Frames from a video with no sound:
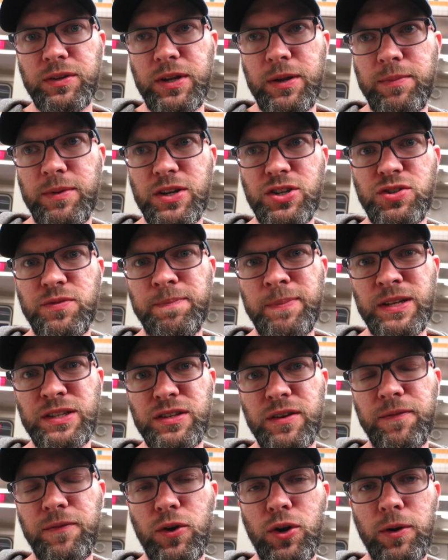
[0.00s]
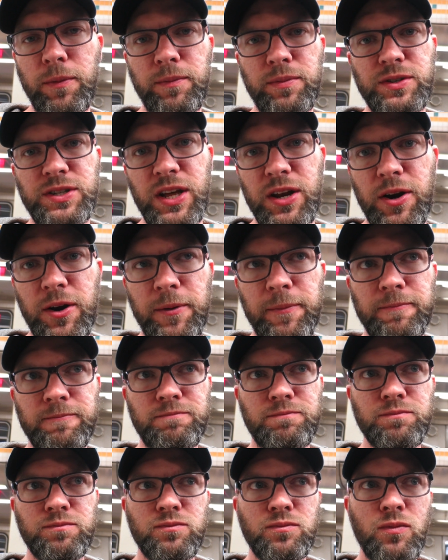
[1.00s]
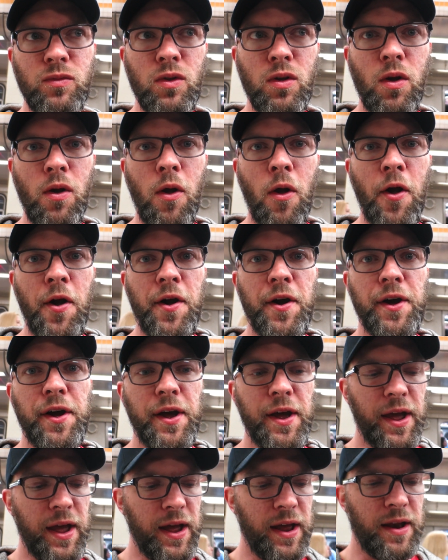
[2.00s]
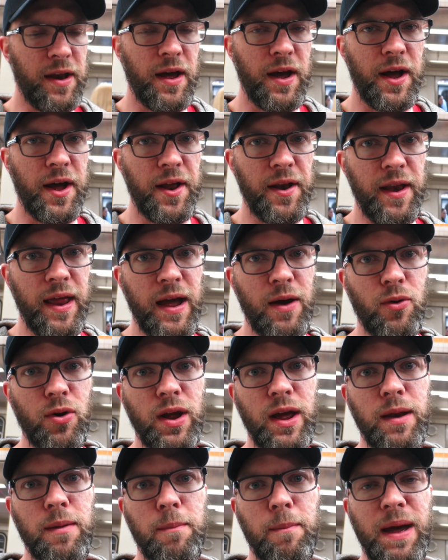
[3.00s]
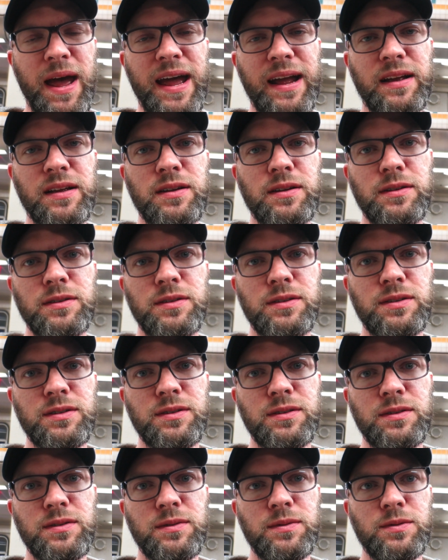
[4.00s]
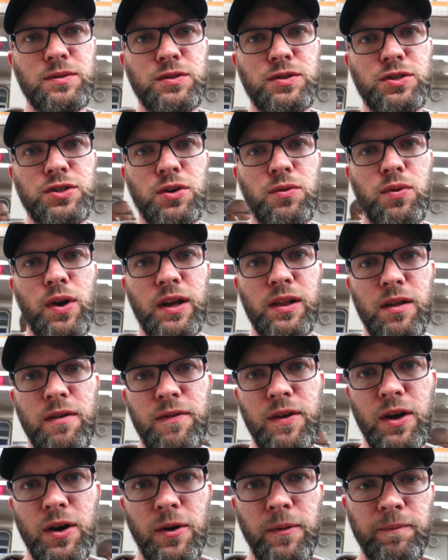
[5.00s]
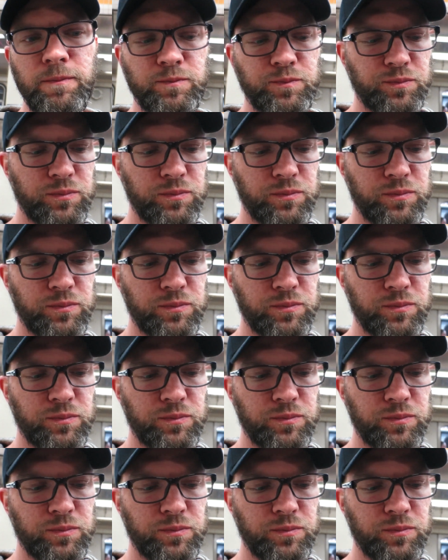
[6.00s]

deep dish pizza for dinner, and now we're heading back to Wrigleyville.